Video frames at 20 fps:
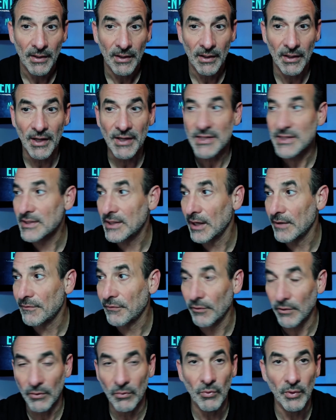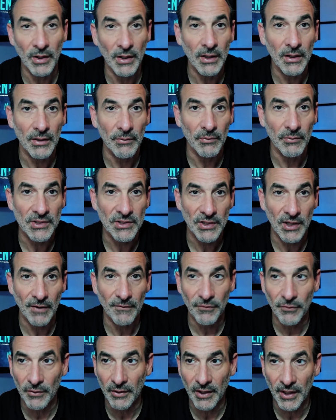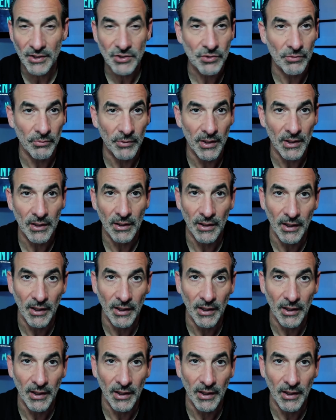And I stayed for a week. We stayed for an extra week,